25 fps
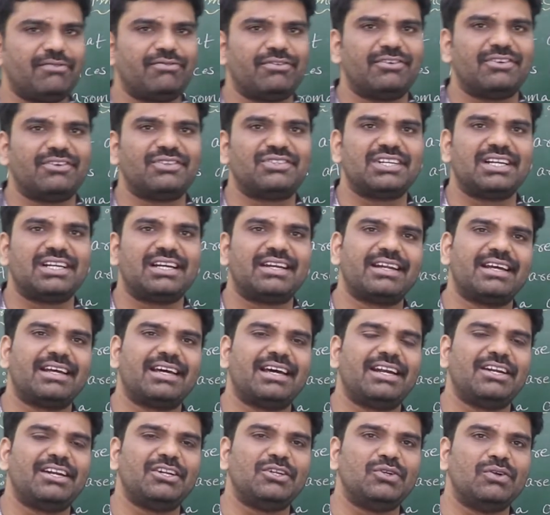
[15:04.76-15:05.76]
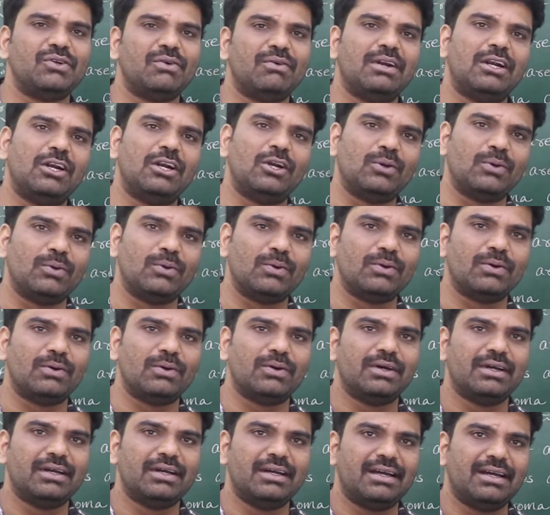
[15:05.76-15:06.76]
food. Children, you will
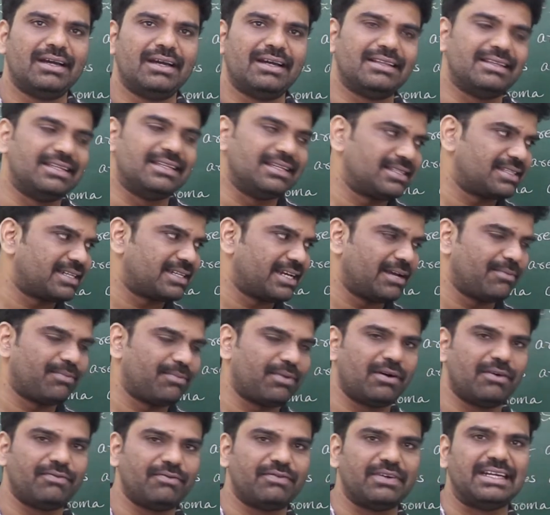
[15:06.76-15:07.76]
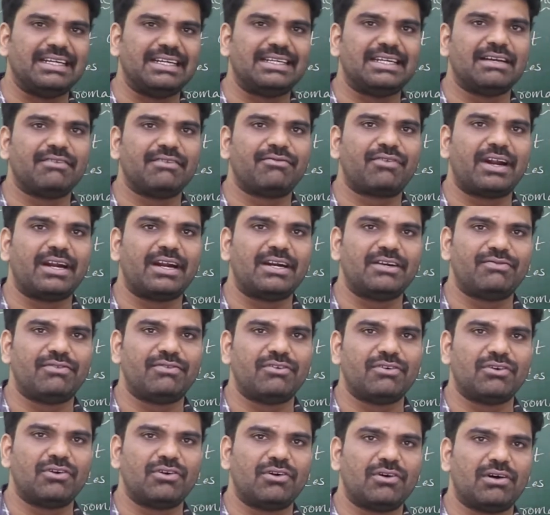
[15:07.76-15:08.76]
do this type of eating fried
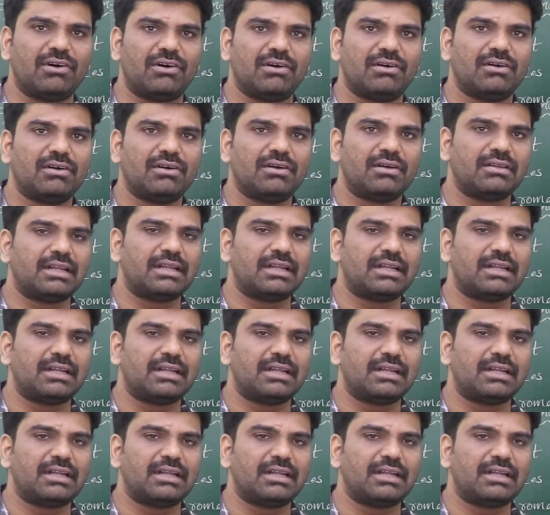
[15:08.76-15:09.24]
food, no?